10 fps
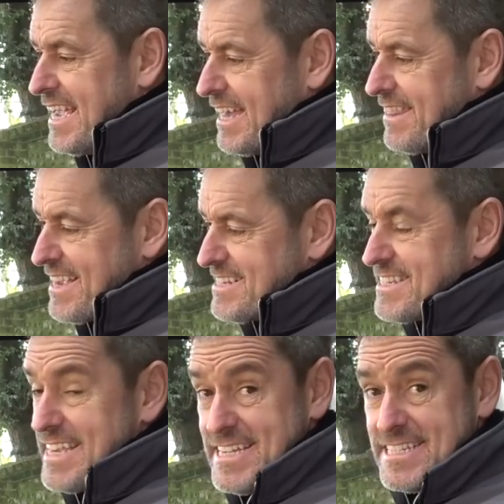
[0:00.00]
and that
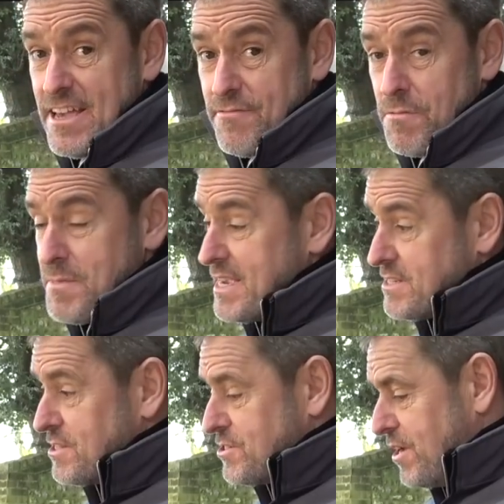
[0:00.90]
seat is set for me
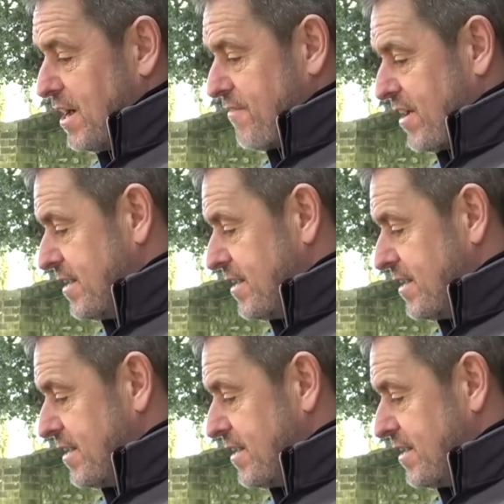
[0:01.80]
as the driver,